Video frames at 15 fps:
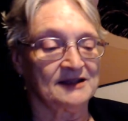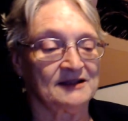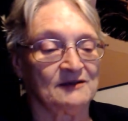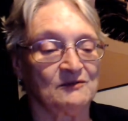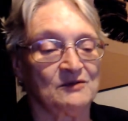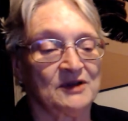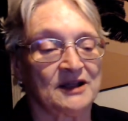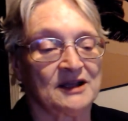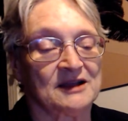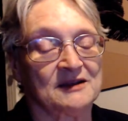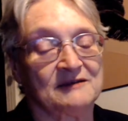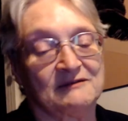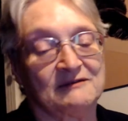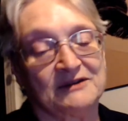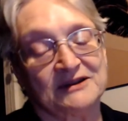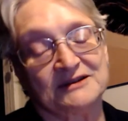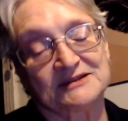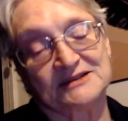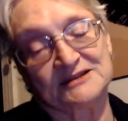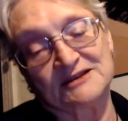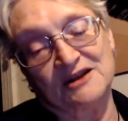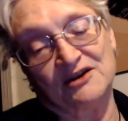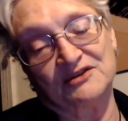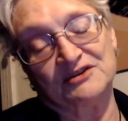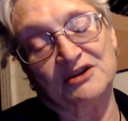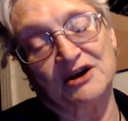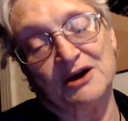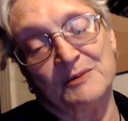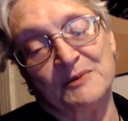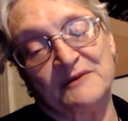And what's on
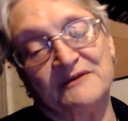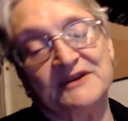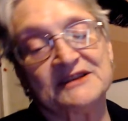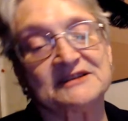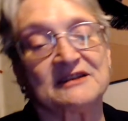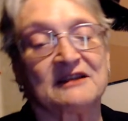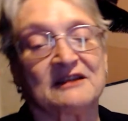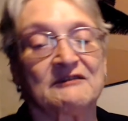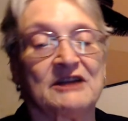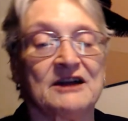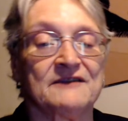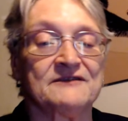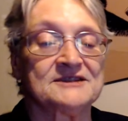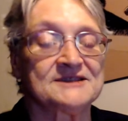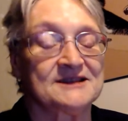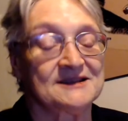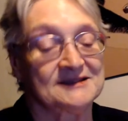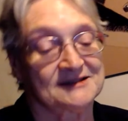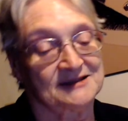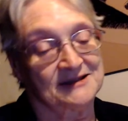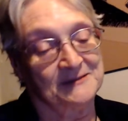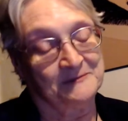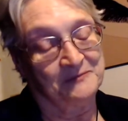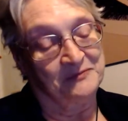top of us that covers us?